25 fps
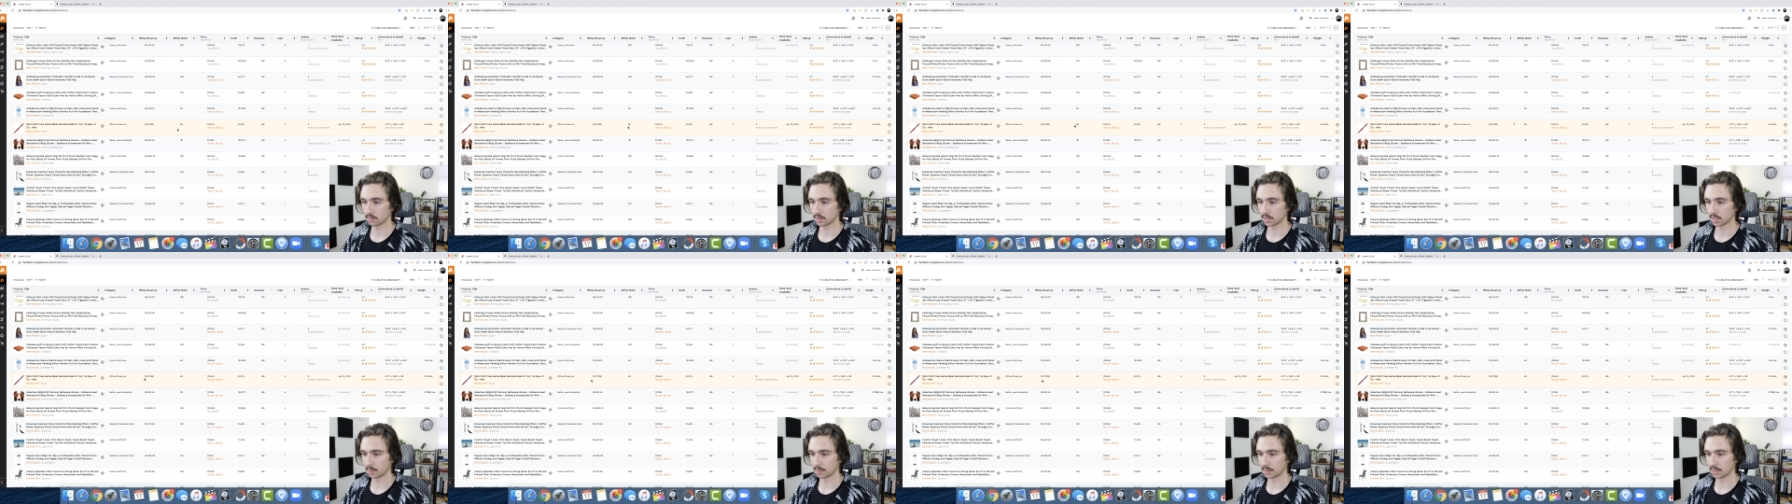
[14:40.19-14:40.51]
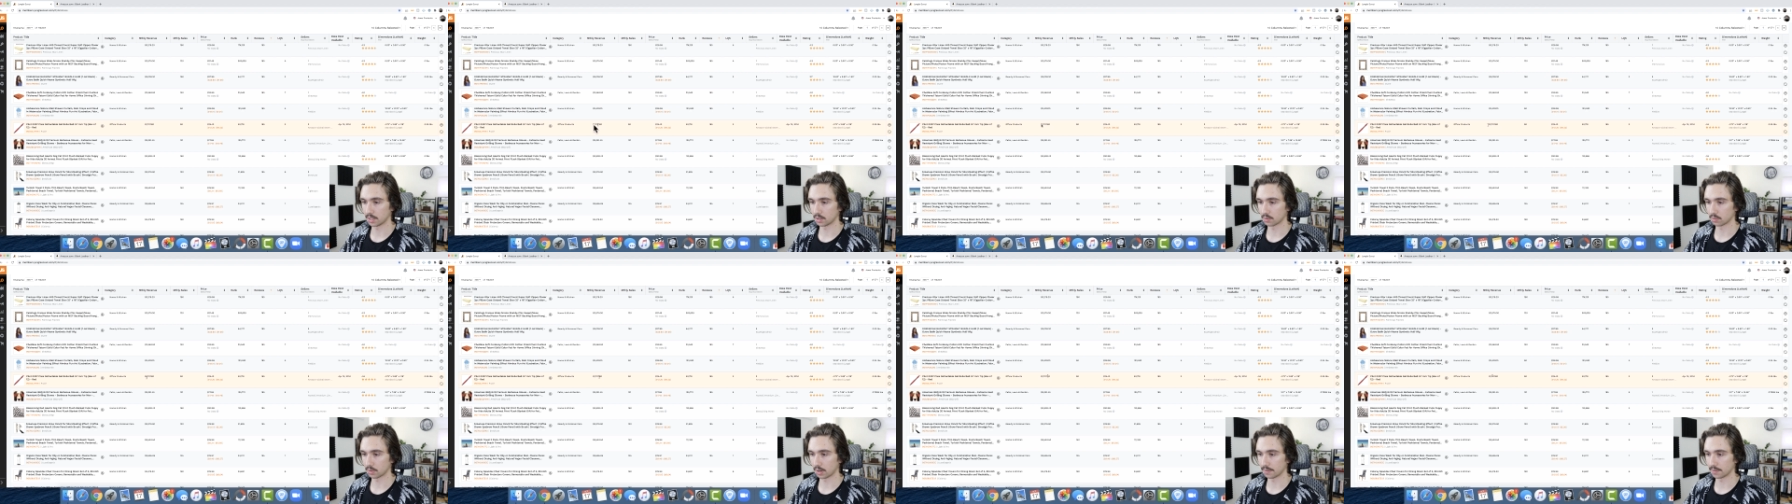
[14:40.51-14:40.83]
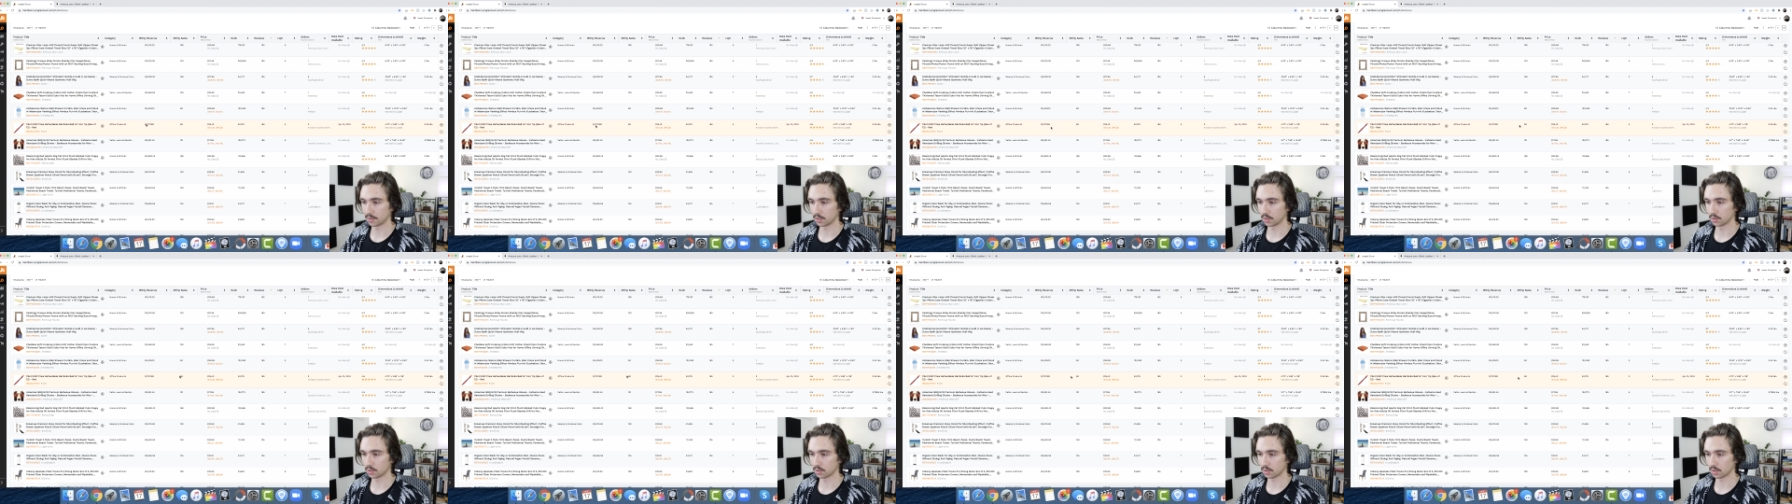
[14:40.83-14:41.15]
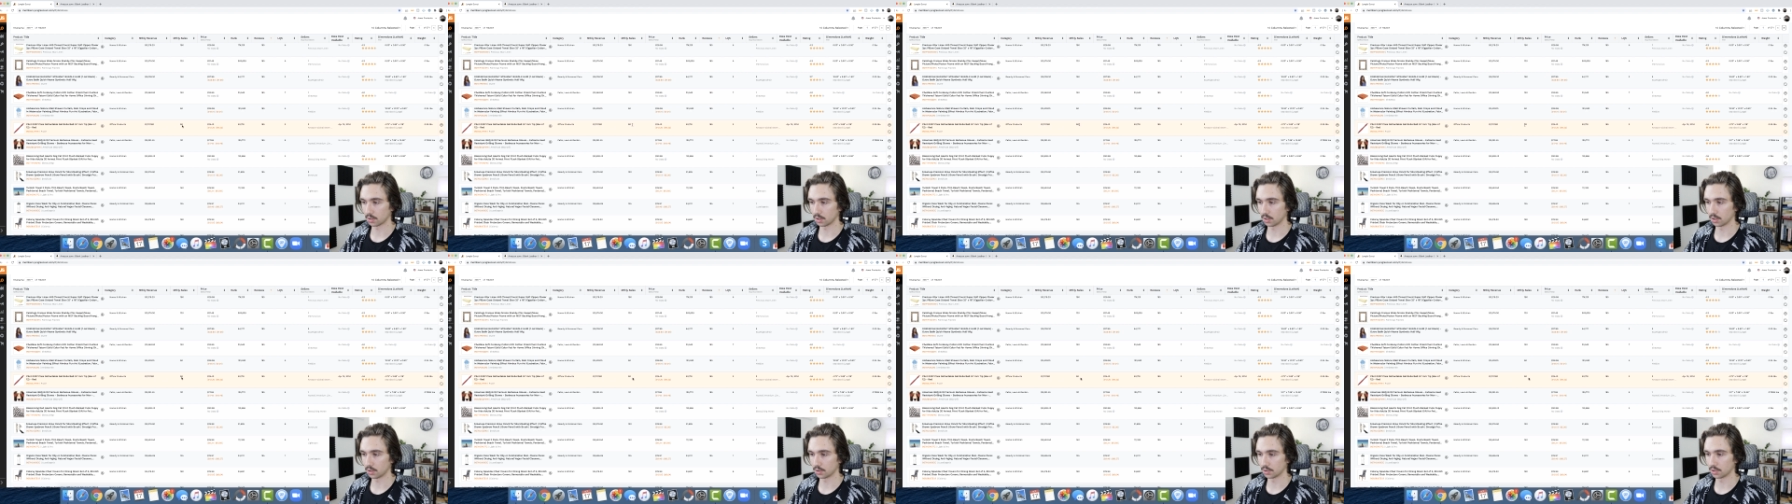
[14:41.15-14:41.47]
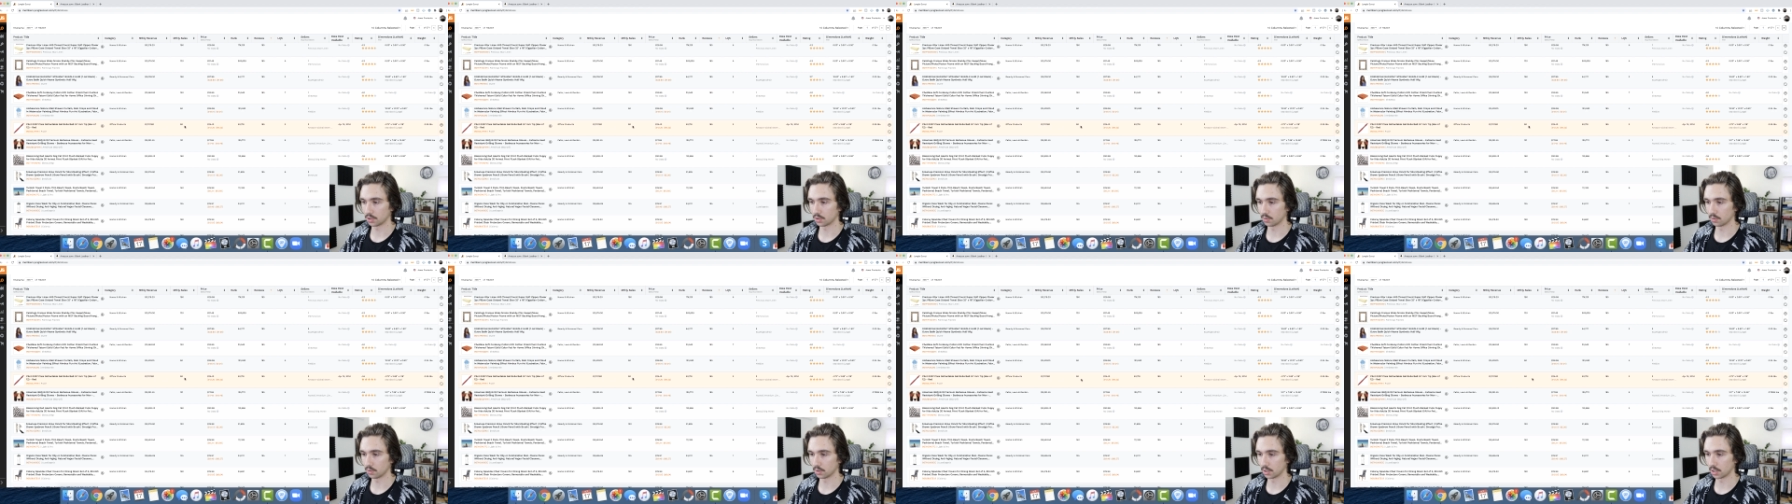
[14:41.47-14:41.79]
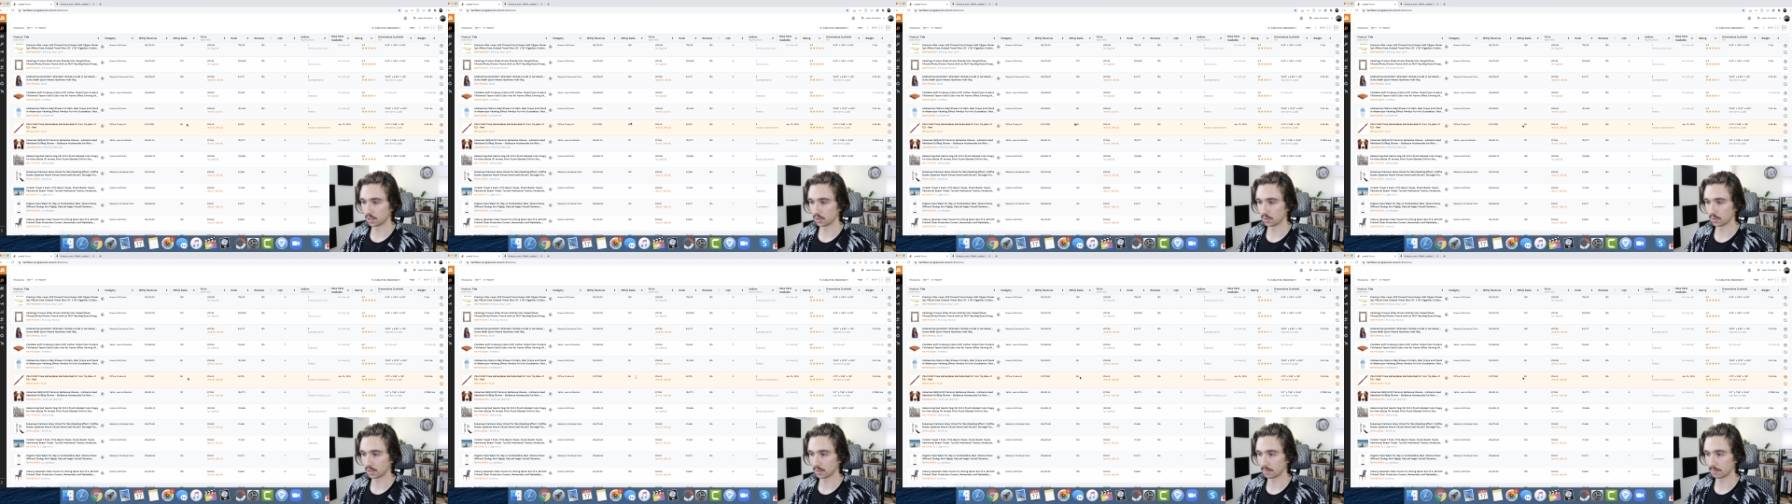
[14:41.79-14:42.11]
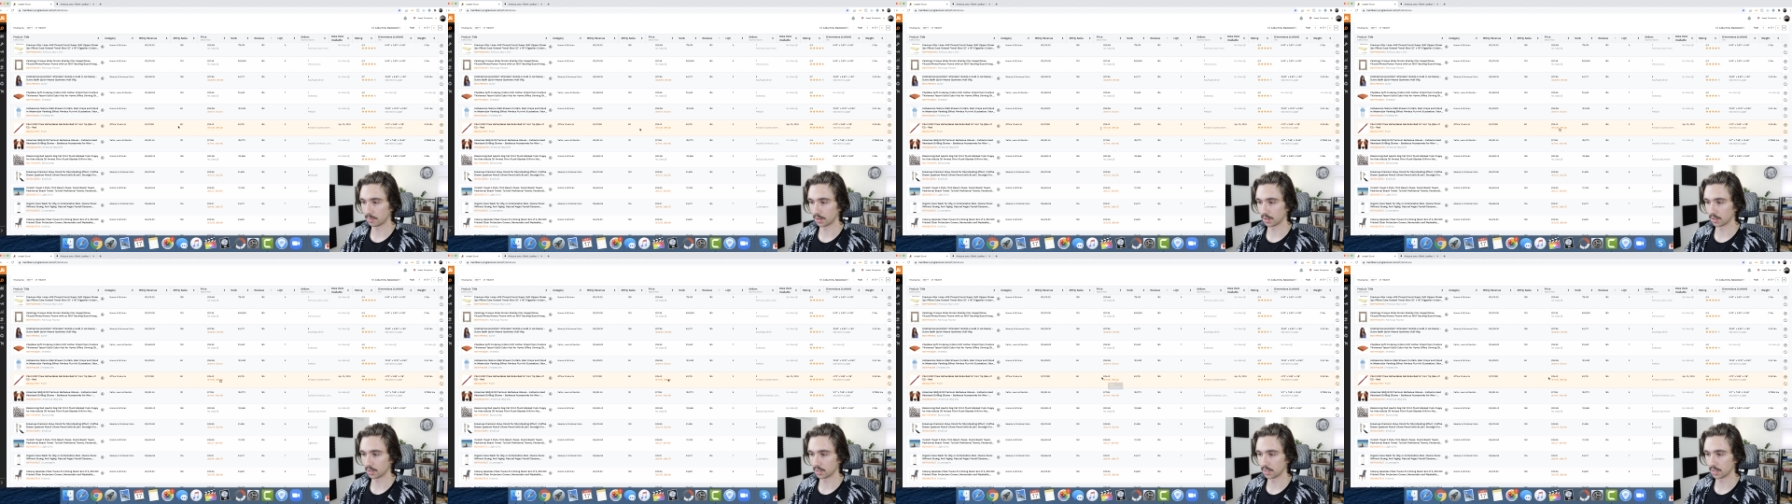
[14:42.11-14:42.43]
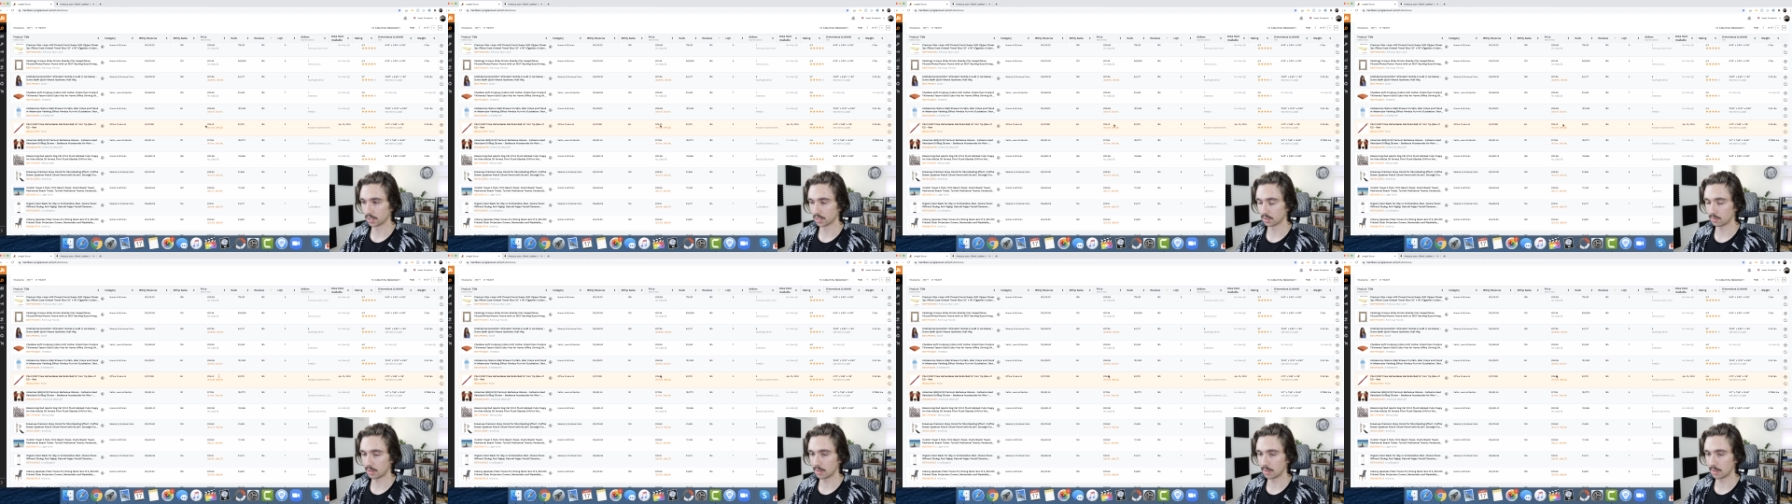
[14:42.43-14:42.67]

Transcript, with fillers: some of these revenues are a little too low compared to this,